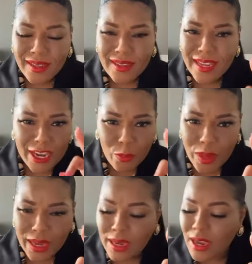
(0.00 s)
Hear
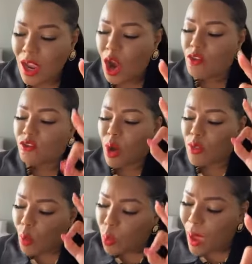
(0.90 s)
me. For
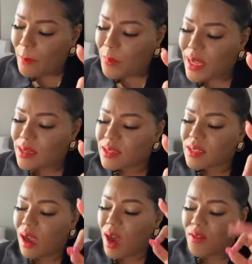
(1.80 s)
the weapons
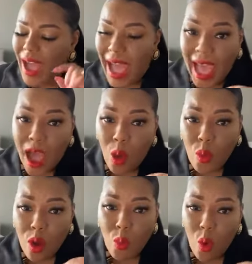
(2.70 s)
of
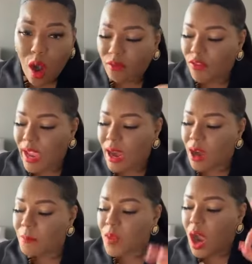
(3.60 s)
our
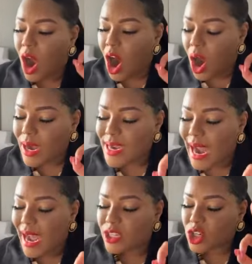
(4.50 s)
warfare are
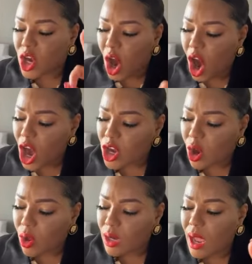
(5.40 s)
not
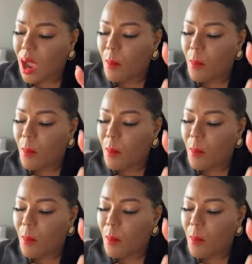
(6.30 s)
carnal,